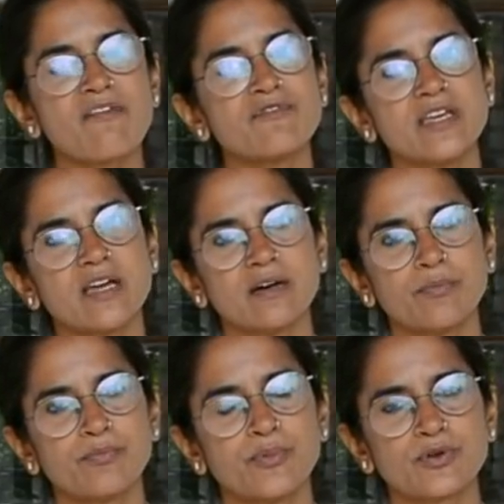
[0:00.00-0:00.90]
have we
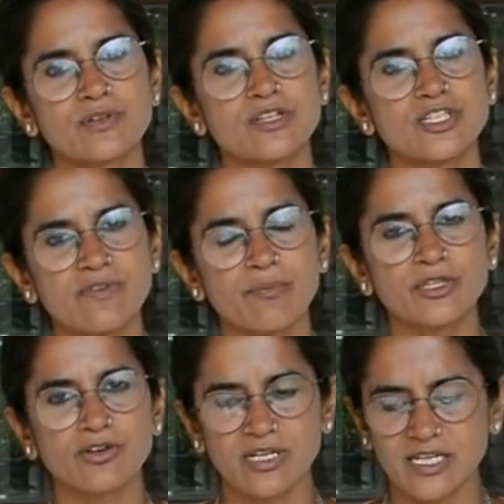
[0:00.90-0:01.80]
put
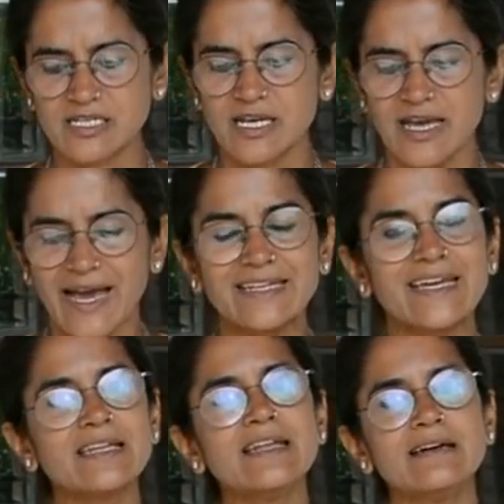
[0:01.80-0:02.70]
Jeevamrit on it, and
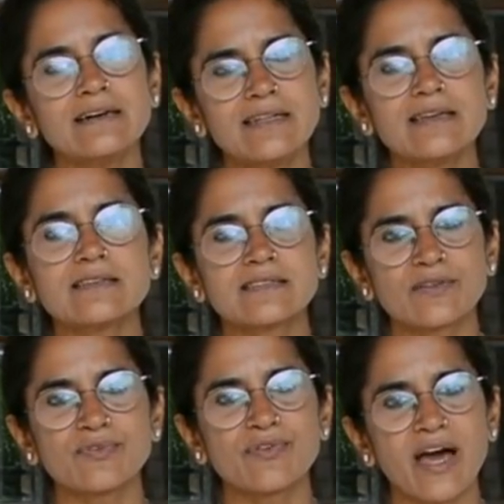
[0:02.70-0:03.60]
any learnings
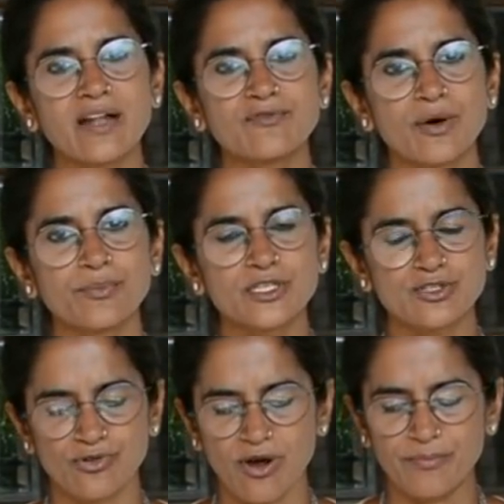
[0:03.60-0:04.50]
that we've had from
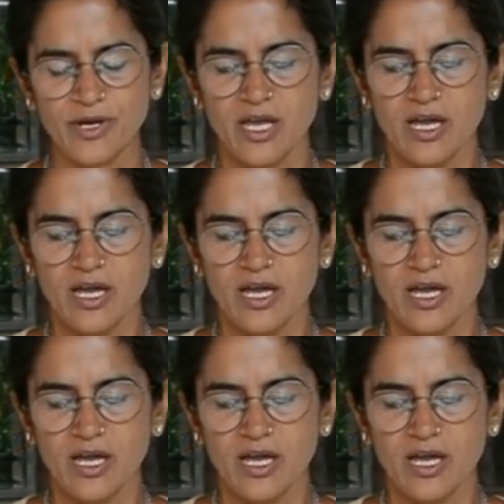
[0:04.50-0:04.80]
this crop